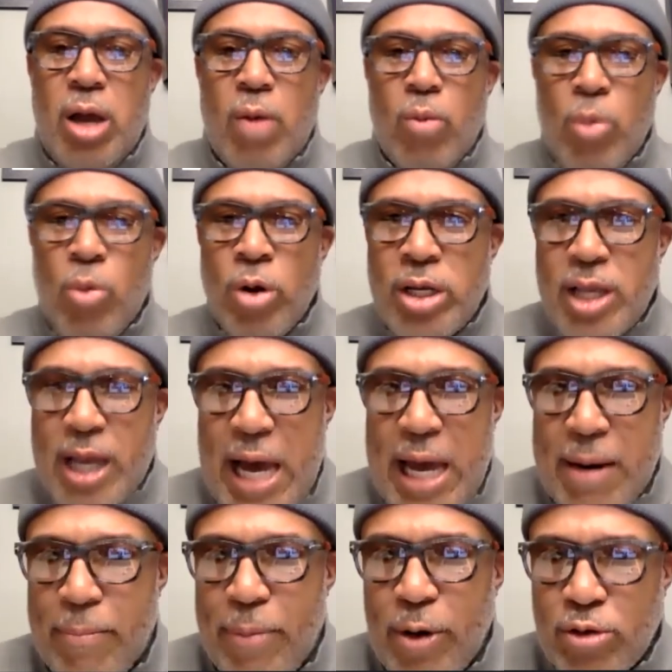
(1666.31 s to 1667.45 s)
we wanted to kind
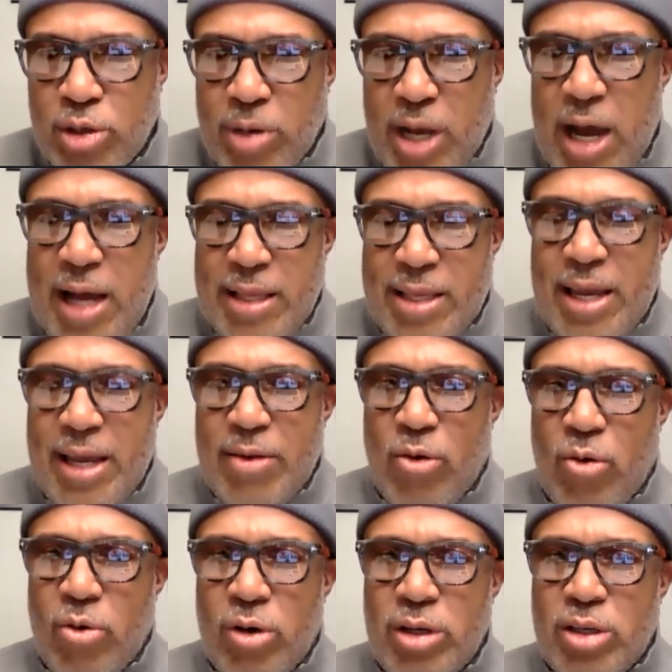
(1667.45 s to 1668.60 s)
of build some content
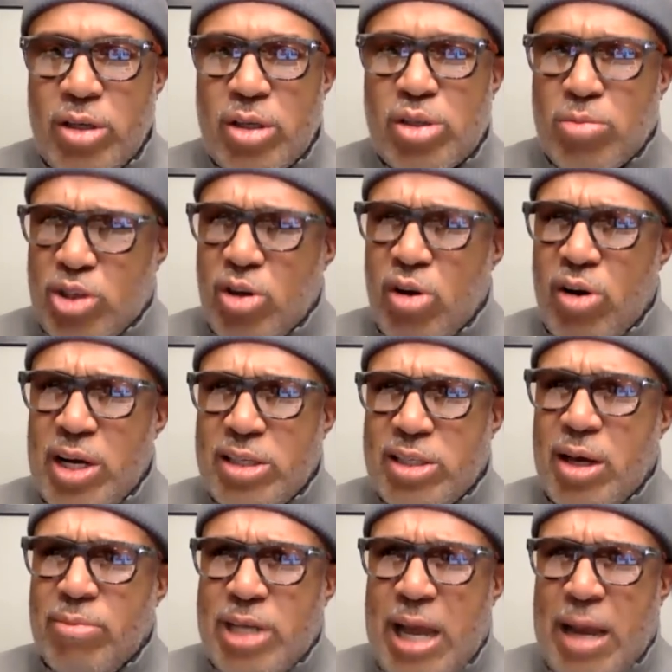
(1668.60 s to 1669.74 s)
on some serious
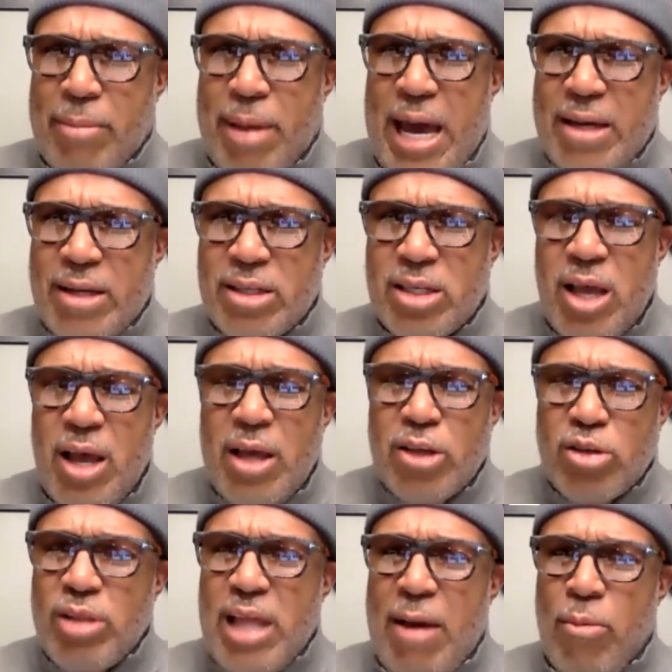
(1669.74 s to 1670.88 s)
subject matters,
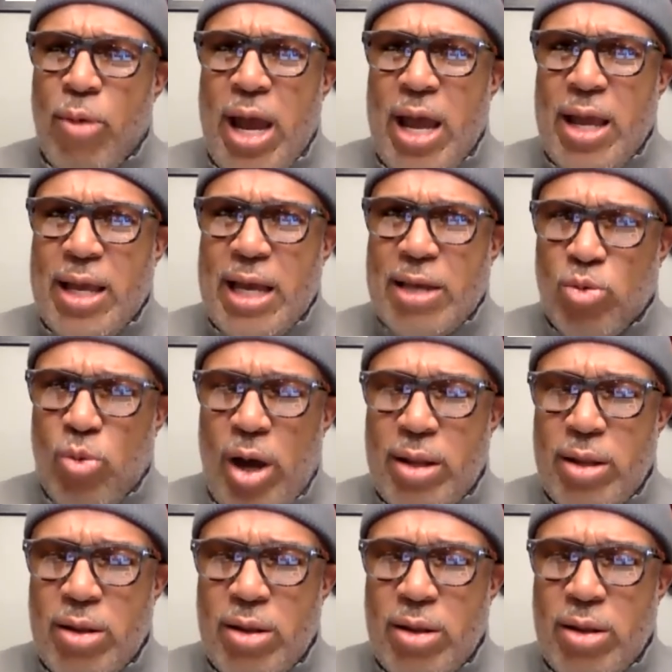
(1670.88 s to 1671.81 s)
so that way, guess what?